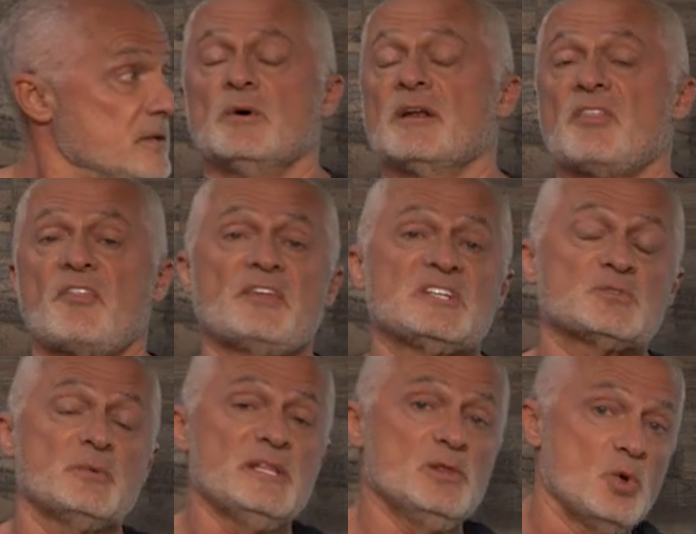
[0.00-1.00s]
One of the things
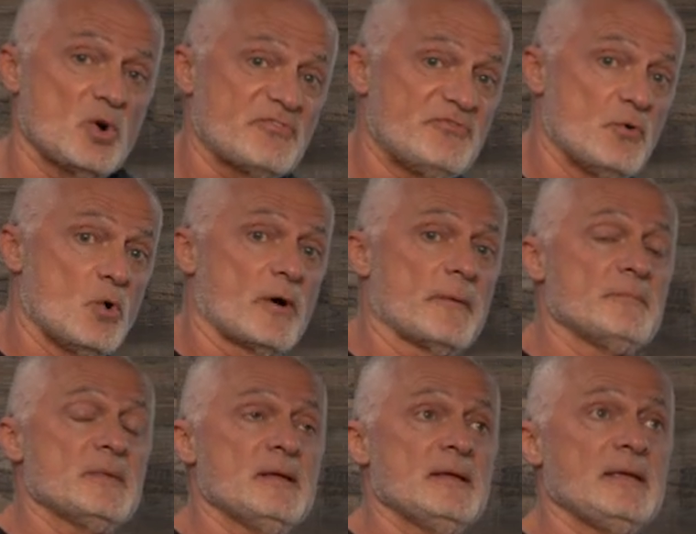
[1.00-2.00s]
we look for
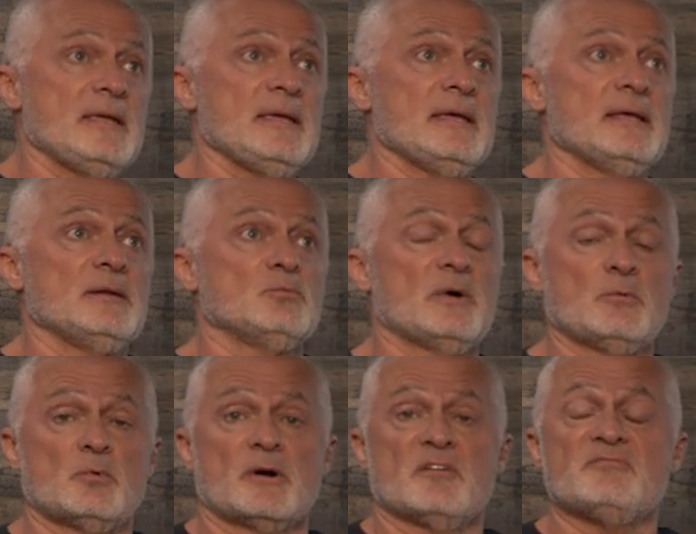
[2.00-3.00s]
when we're